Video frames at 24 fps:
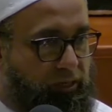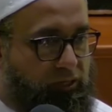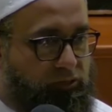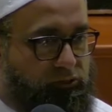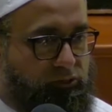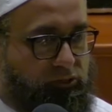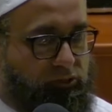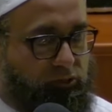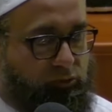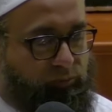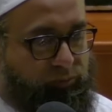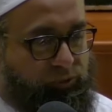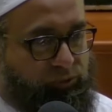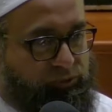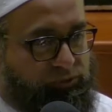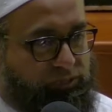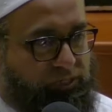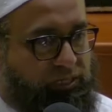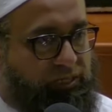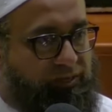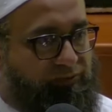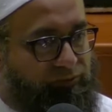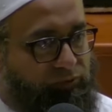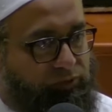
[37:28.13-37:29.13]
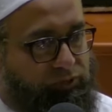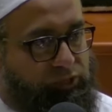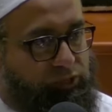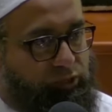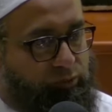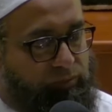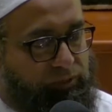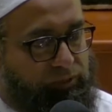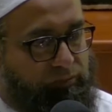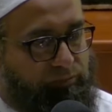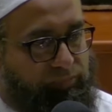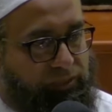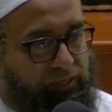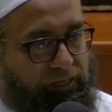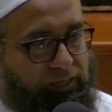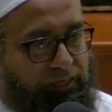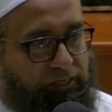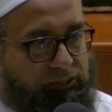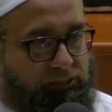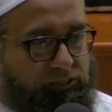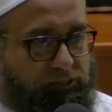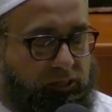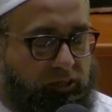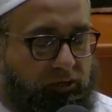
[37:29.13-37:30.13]
So the most evil human
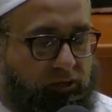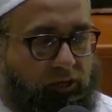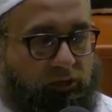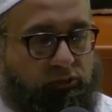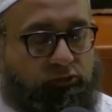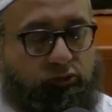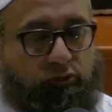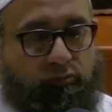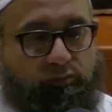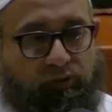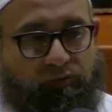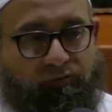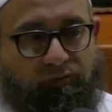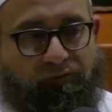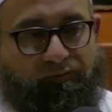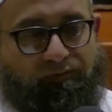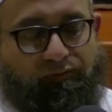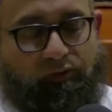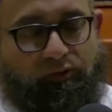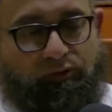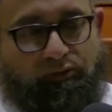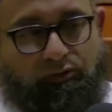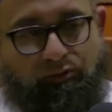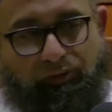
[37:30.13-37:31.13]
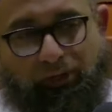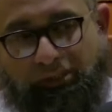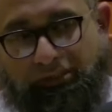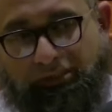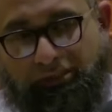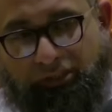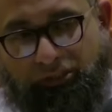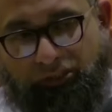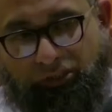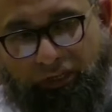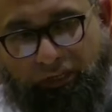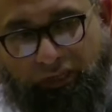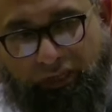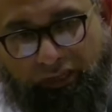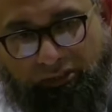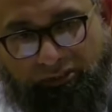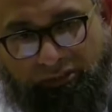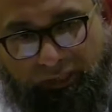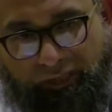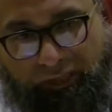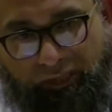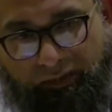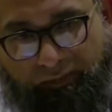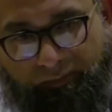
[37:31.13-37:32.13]
beings could also be referred to as the
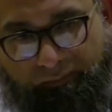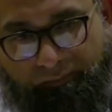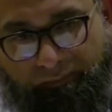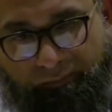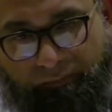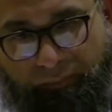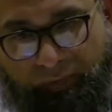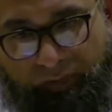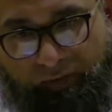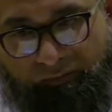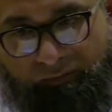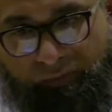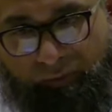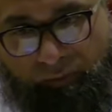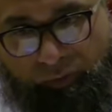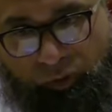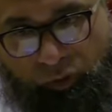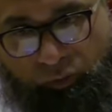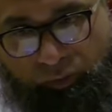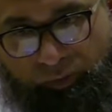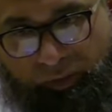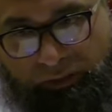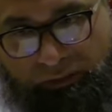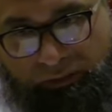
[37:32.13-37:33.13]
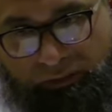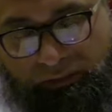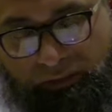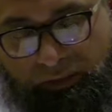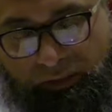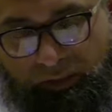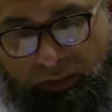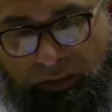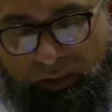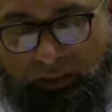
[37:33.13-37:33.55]
shayateen from humans.